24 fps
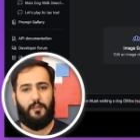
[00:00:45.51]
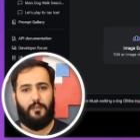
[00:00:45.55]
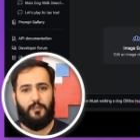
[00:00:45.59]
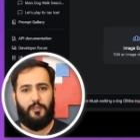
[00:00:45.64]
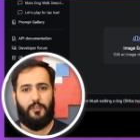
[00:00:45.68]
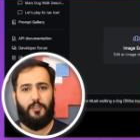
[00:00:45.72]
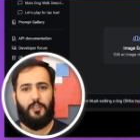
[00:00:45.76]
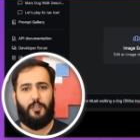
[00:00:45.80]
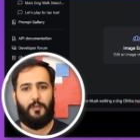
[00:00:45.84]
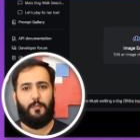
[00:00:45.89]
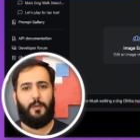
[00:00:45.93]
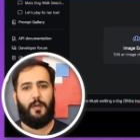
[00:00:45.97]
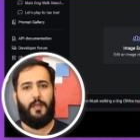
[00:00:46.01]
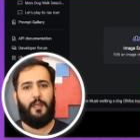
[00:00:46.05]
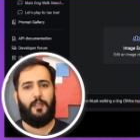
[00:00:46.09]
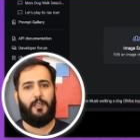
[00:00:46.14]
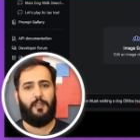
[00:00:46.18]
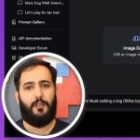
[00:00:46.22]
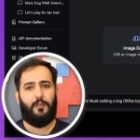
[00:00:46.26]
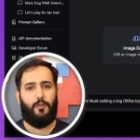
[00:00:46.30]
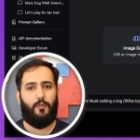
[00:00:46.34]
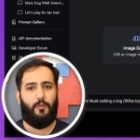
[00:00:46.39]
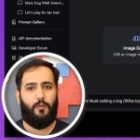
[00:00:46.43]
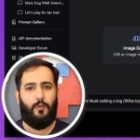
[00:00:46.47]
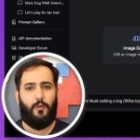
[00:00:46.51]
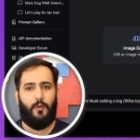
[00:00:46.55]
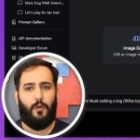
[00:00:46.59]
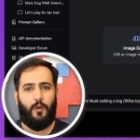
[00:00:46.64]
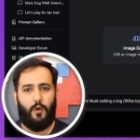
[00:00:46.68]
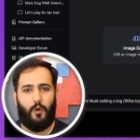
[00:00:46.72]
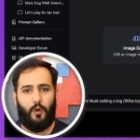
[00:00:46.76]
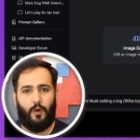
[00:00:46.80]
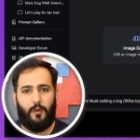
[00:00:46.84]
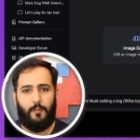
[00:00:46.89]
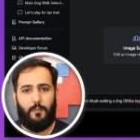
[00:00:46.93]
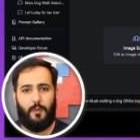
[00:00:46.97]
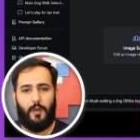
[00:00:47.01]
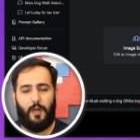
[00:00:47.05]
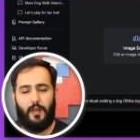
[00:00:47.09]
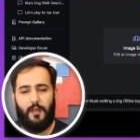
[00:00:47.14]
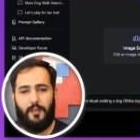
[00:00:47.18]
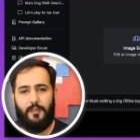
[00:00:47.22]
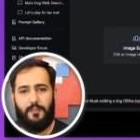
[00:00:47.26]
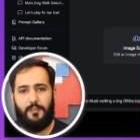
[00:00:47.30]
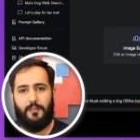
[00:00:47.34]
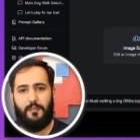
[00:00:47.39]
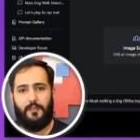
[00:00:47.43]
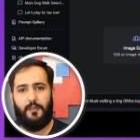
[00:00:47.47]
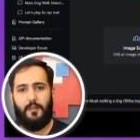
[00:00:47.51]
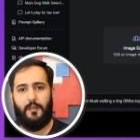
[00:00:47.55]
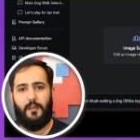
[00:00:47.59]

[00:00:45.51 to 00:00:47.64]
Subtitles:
Shiba Inu on Mars.